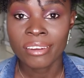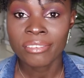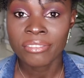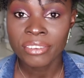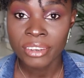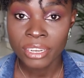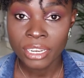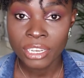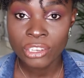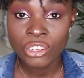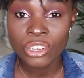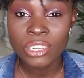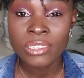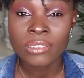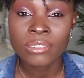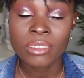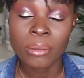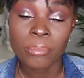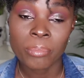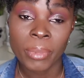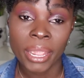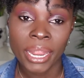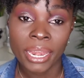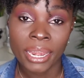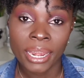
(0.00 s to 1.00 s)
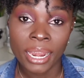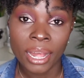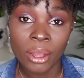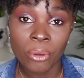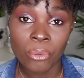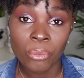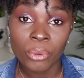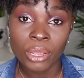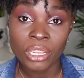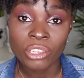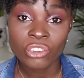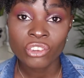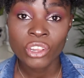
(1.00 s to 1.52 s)
Finnish is the main
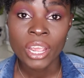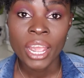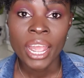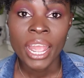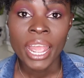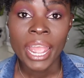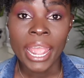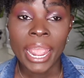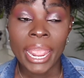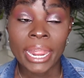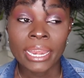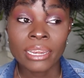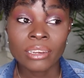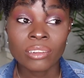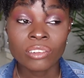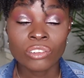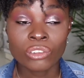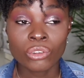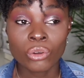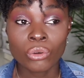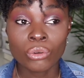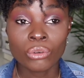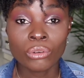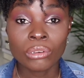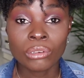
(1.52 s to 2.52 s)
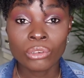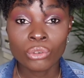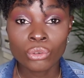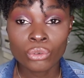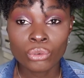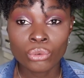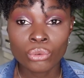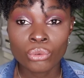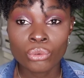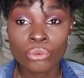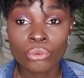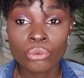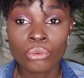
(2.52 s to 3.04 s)
language, and so
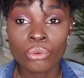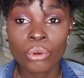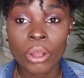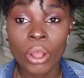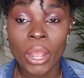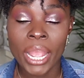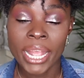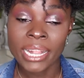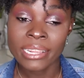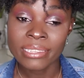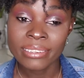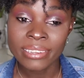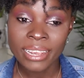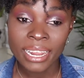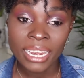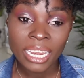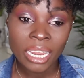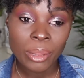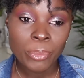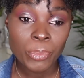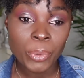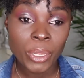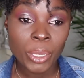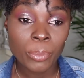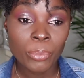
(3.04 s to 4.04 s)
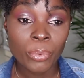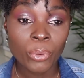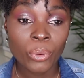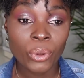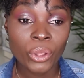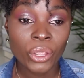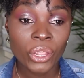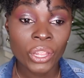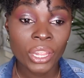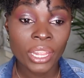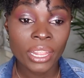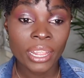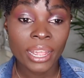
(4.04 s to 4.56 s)
do elderly people
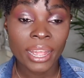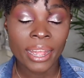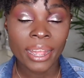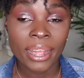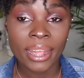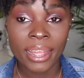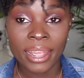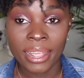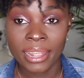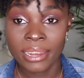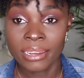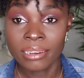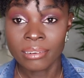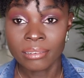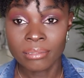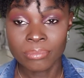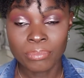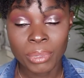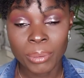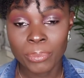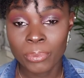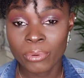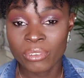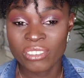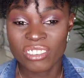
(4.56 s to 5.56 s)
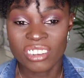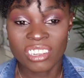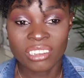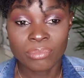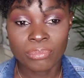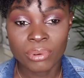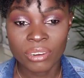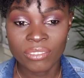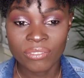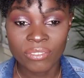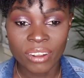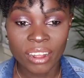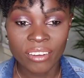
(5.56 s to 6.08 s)
here, and people just
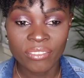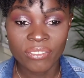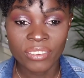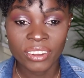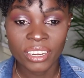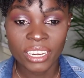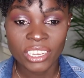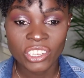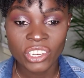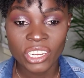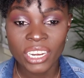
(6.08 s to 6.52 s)
prefer Finnish.